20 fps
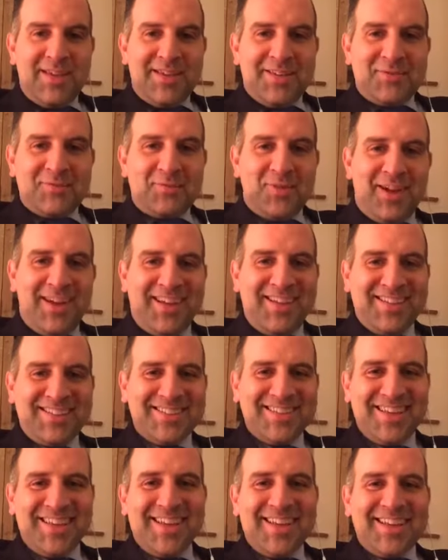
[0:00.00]
right.
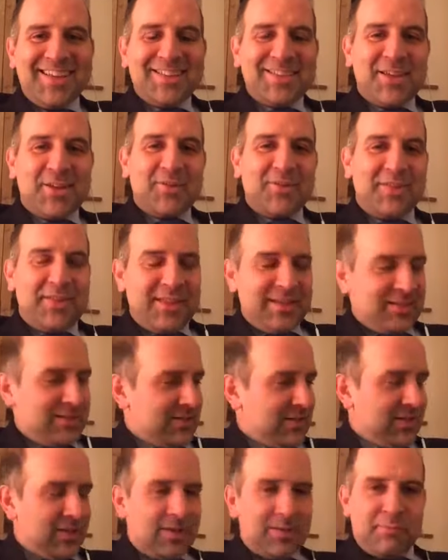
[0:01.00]
So that's
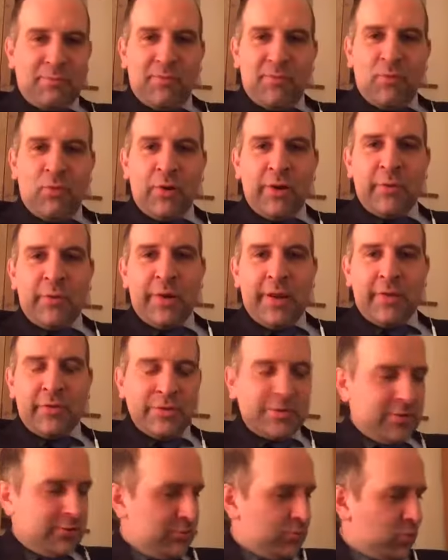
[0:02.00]
before anyone
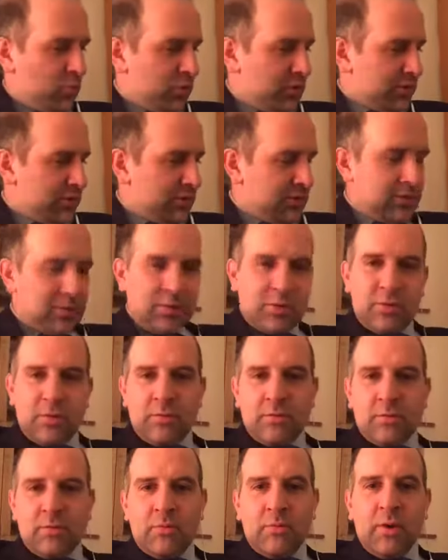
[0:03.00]
else wants
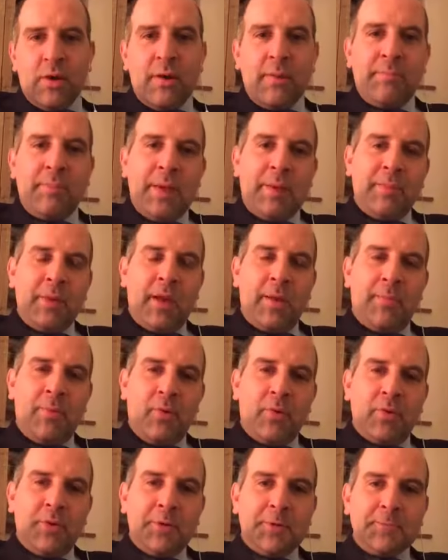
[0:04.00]
to pick me up
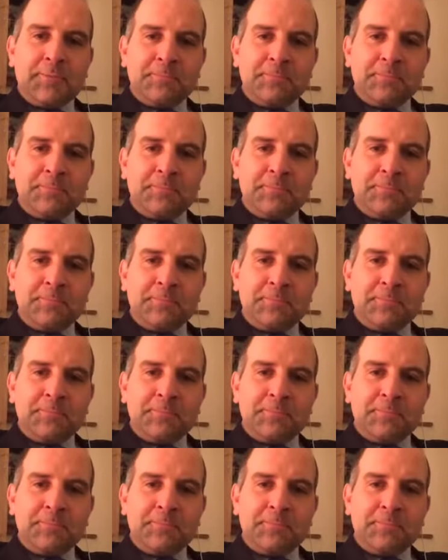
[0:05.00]
on